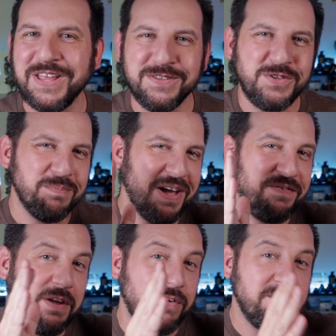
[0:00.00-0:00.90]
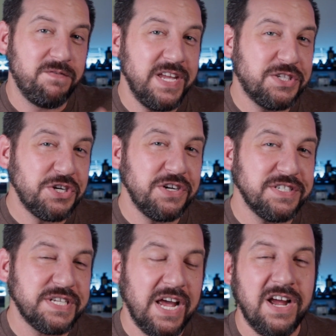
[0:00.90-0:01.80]
into my favorite
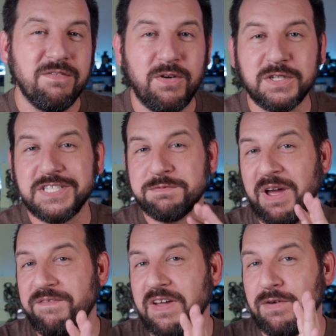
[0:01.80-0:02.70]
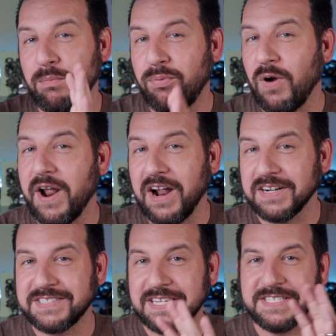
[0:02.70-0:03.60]
features versus my favorite
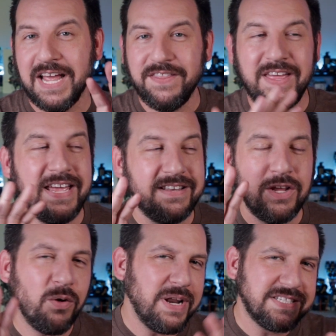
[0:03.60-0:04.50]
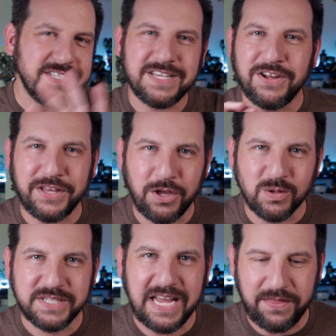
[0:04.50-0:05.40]
products because they don't necessarily go
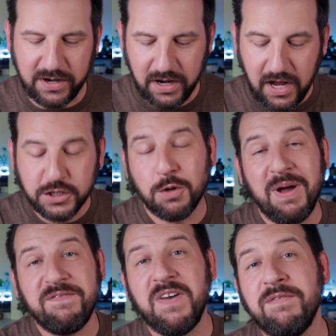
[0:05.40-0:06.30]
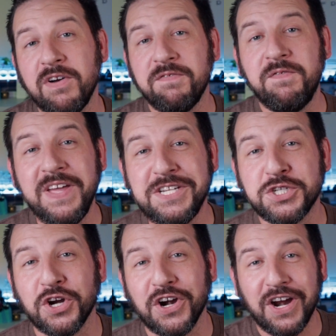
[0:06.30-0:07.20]
together. So my favorite
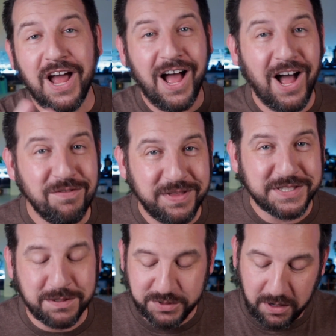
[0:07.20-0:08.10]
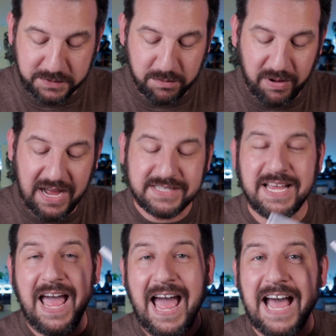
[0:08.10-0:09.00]
feature of this subscription box
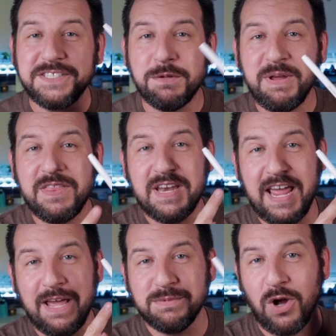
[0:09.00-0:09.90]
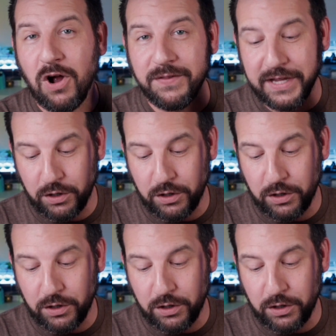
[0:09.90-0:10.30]
has to be the names on the